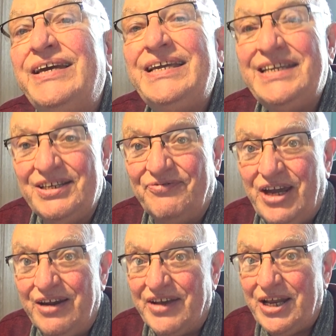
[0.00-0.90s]
he didn't
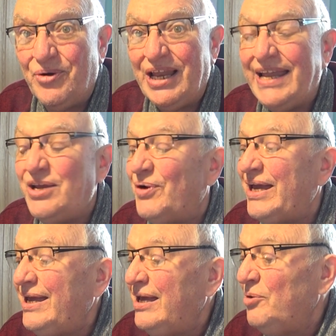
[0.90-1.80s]
fare very well anyway.